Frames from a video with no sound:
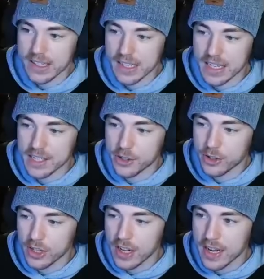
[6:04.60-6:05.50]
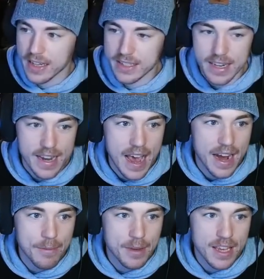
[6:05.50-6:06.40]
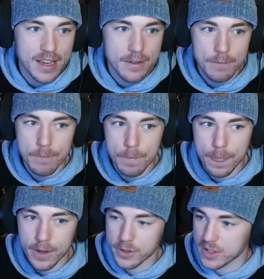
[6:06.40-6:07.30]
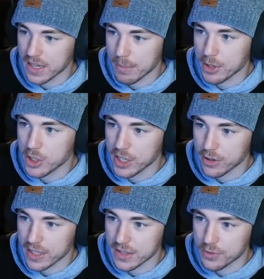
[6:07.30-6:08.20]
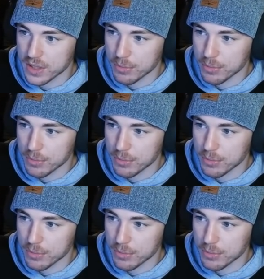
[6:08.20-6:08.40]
niche, its anatomy. There's an image here that's for some